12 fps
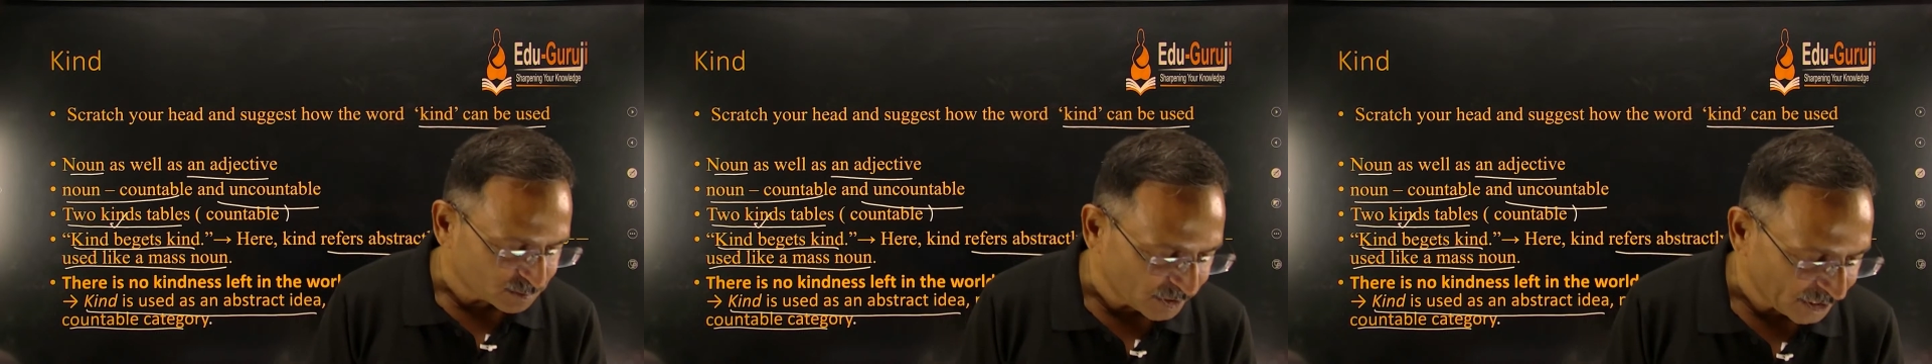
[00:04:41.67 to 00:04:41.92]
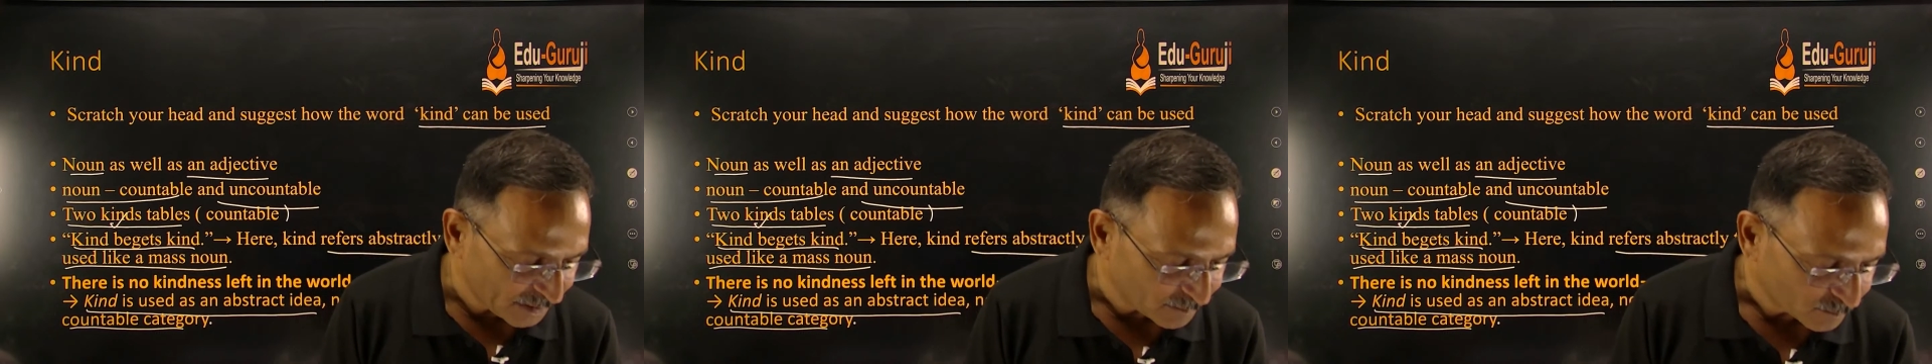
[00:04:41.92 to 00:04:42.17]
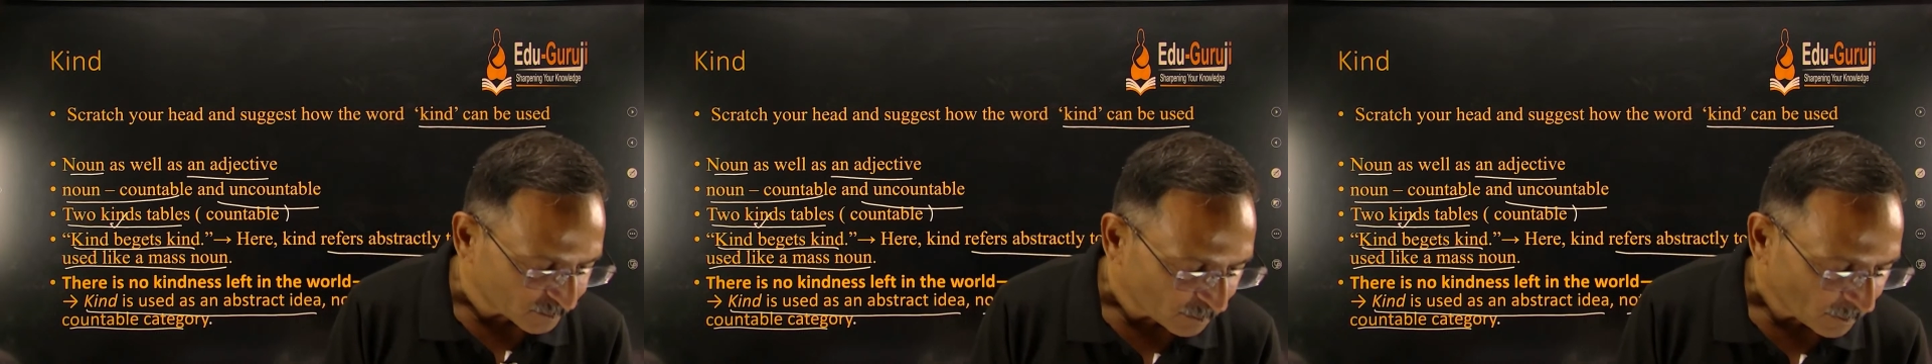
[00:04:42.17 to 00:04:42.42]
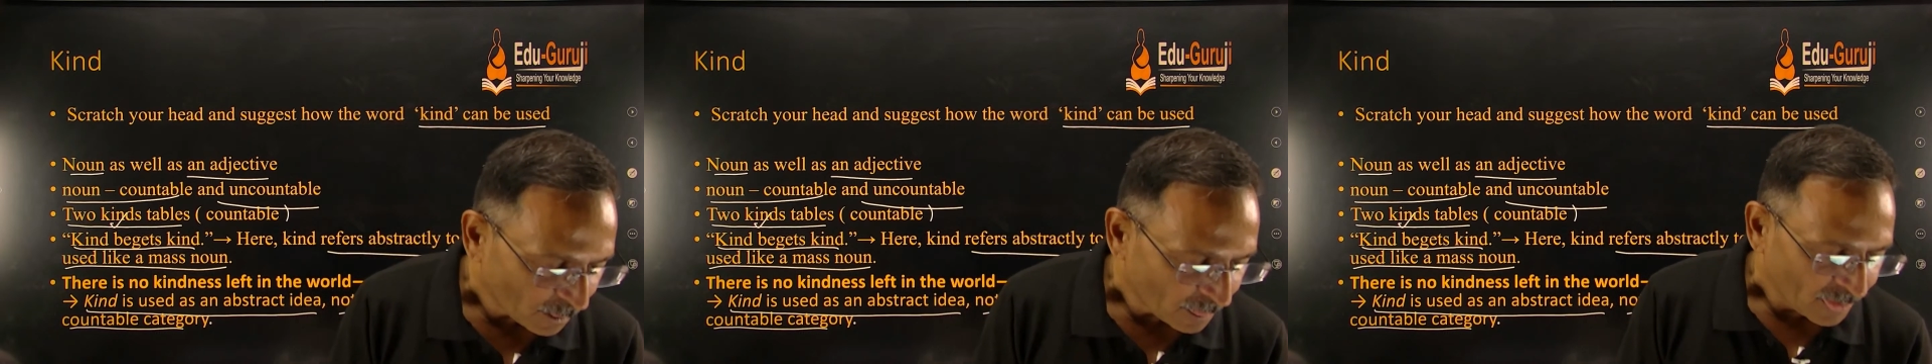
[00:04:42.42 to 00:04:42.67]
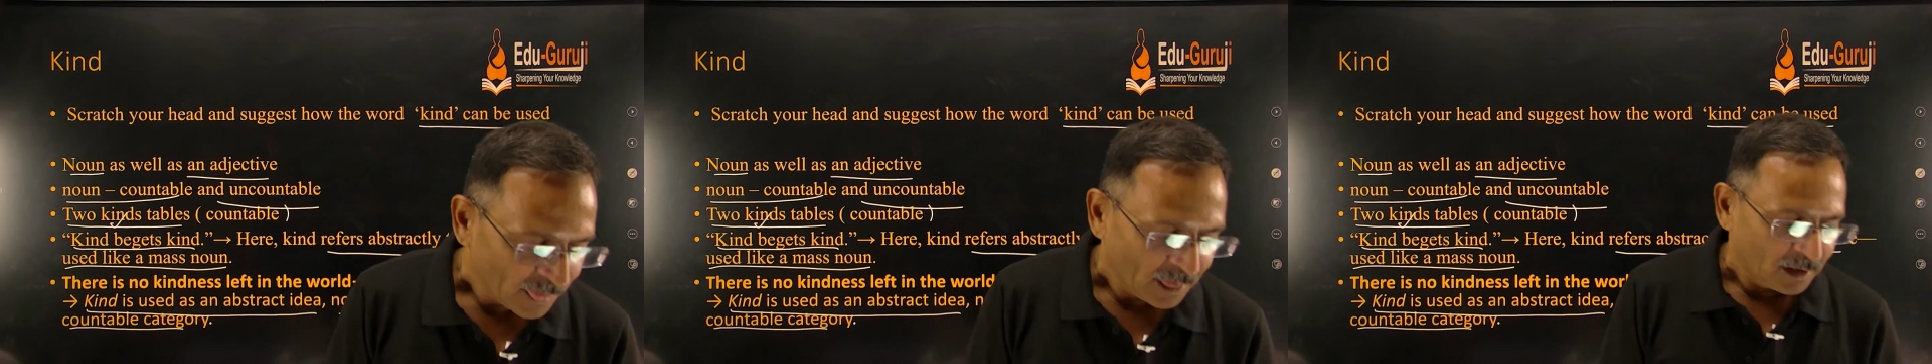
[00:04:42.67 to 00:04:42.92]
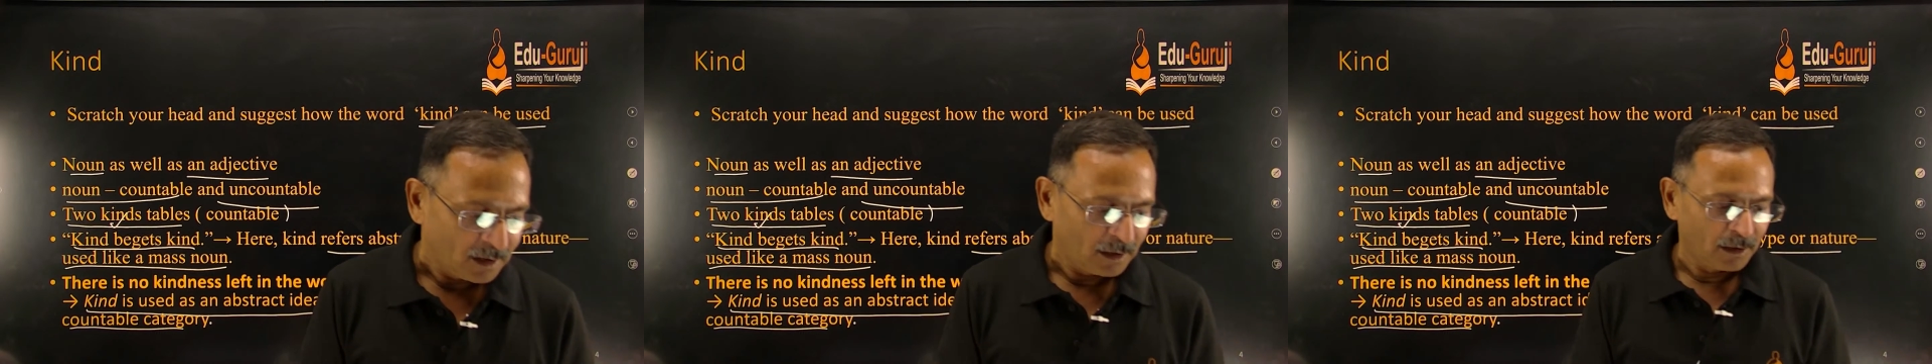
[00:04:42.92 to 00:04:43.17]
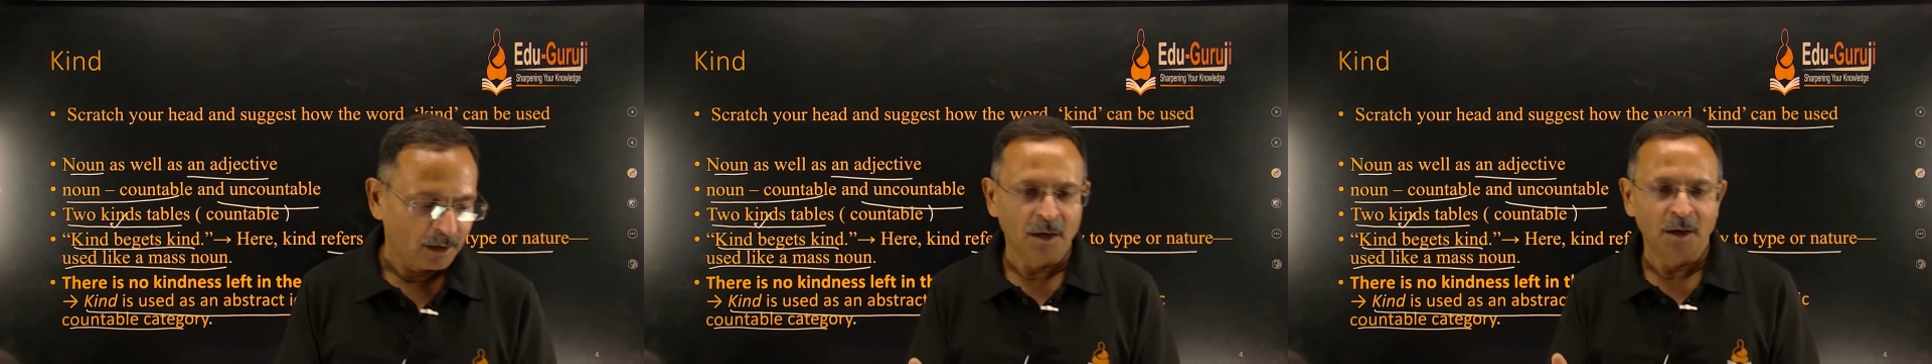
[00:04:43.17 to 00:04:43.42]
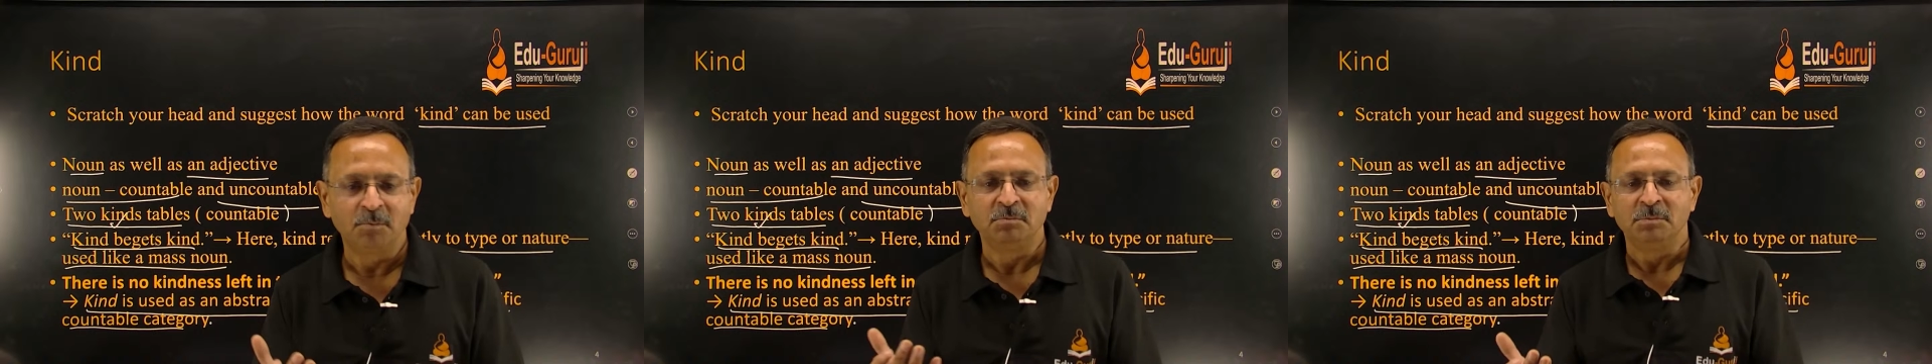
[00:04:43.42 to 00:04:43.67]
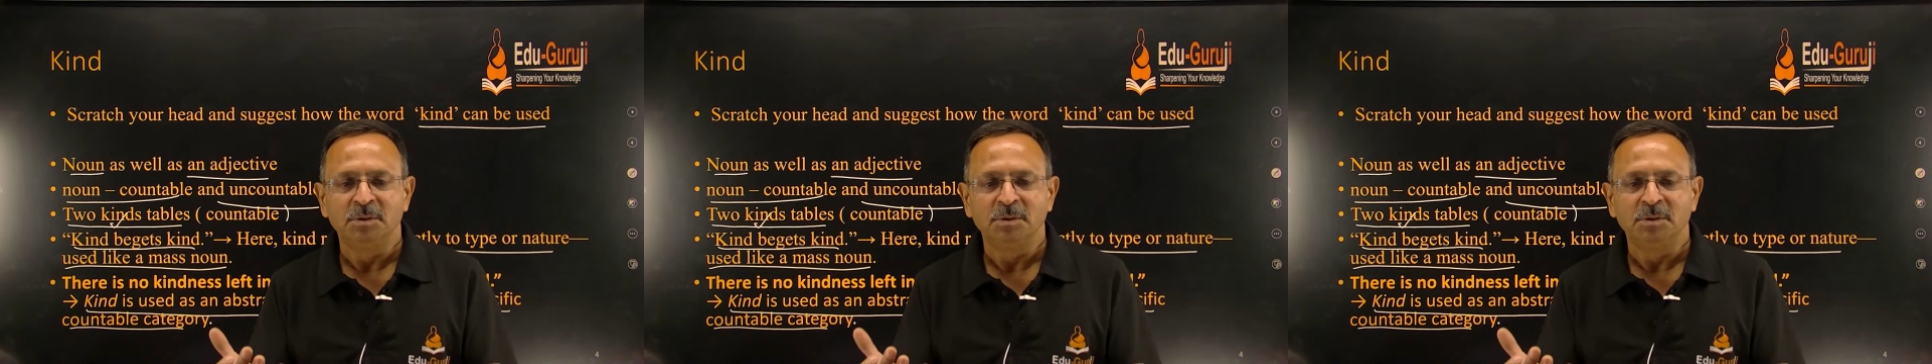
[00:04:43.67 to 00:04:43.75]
be now